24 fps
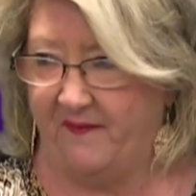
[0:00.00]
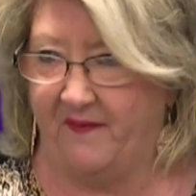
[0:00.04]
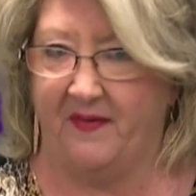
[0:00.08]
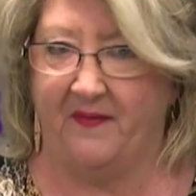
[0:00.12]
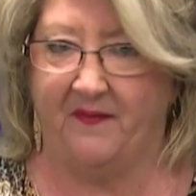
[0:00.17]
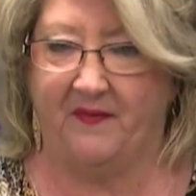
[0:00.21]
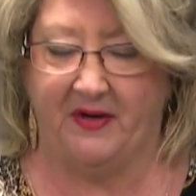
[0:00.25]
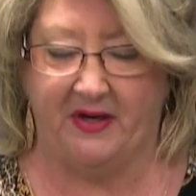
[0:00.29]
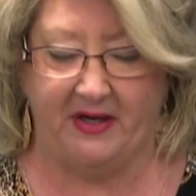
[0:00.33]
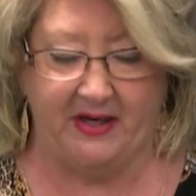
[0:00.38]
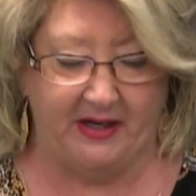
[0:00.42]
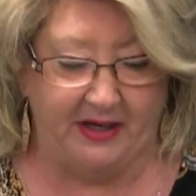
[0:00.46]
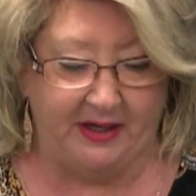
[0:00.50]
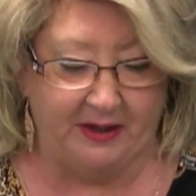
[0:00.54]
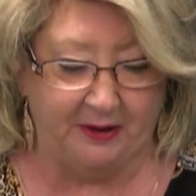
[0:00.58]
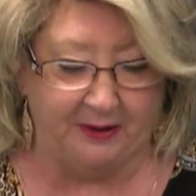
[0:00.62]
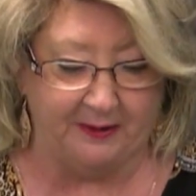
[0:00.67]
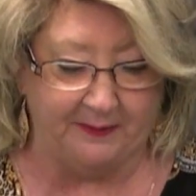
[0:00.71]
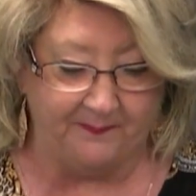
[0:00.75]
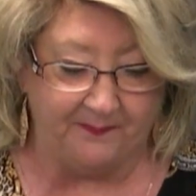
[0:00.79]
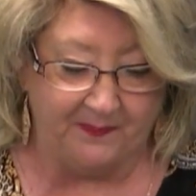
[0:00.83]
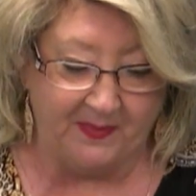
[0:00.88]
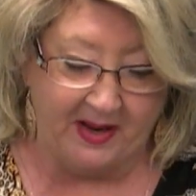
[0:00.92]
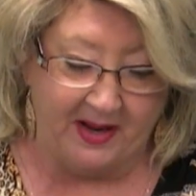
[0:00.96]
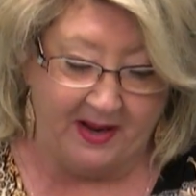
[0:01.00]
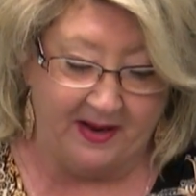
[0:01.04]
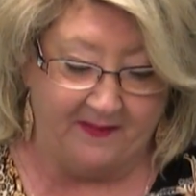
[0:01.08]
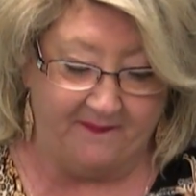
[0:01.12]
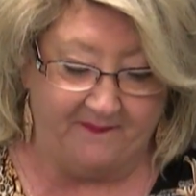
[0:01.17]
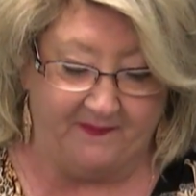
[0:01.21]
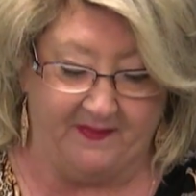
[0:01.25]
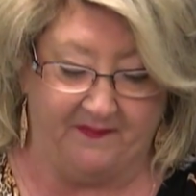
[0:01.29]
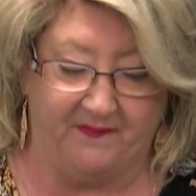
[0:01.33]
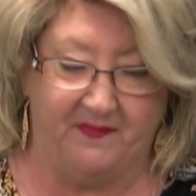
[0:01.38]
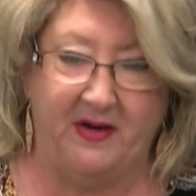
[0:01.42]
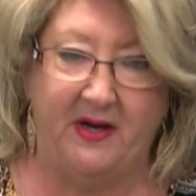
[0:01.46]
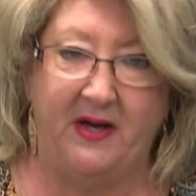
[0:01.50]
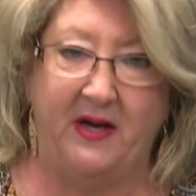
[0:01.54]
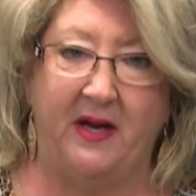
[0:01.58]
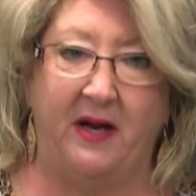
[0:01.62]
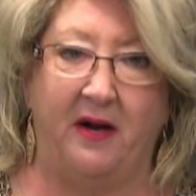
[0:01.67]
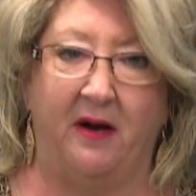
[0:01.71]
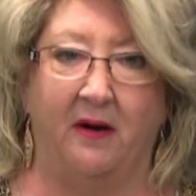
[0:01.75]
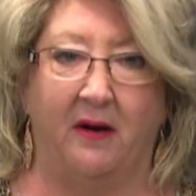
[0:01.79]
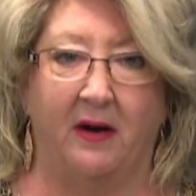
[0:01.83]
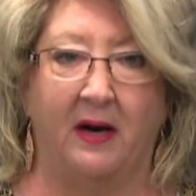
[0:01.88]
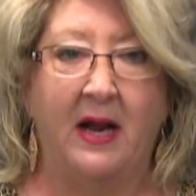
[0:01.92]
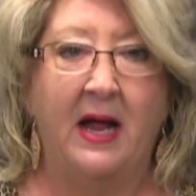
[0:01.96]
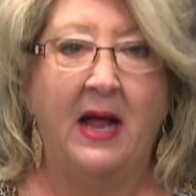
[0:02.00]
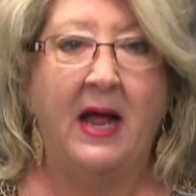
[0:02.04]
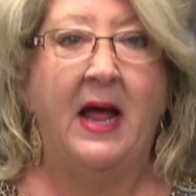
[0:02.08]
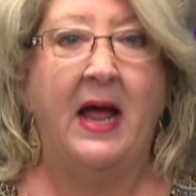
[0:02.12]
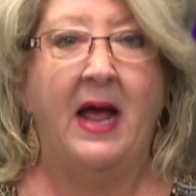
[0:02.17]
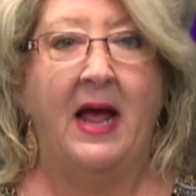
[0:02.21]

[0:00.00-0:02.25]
50 here, 50 here,